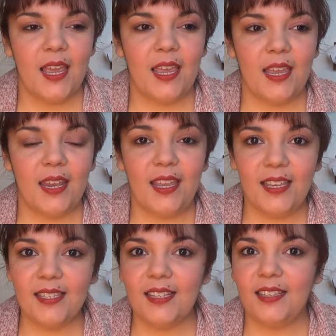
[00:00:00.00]
It
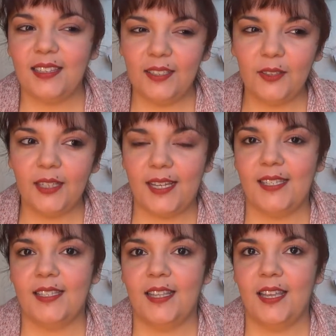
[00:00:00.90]
is a little
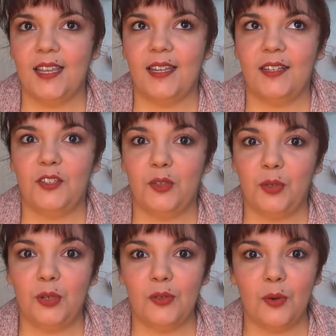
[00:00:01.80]
less than 2
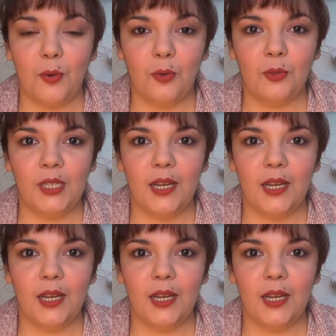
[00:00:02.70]
years old.